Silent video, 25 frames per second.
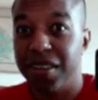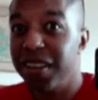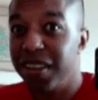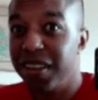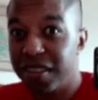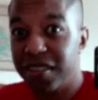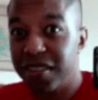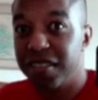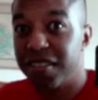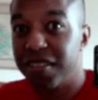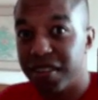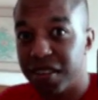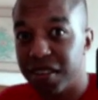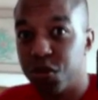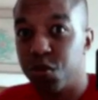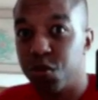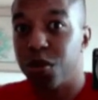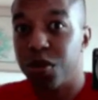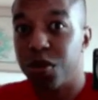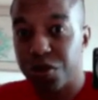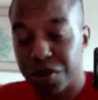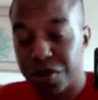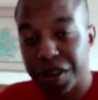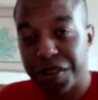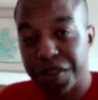This is
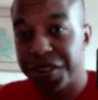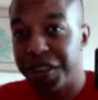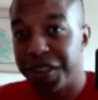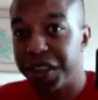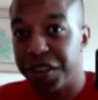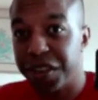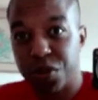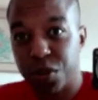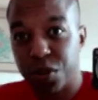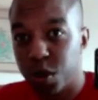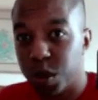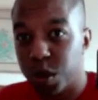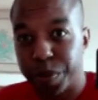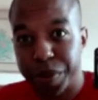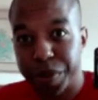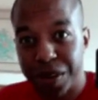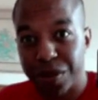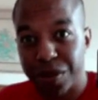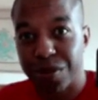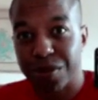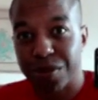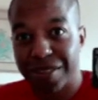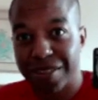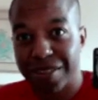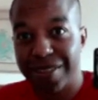what travelling is all
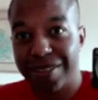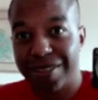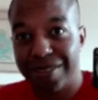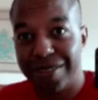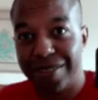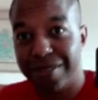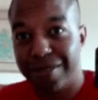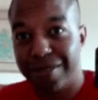about.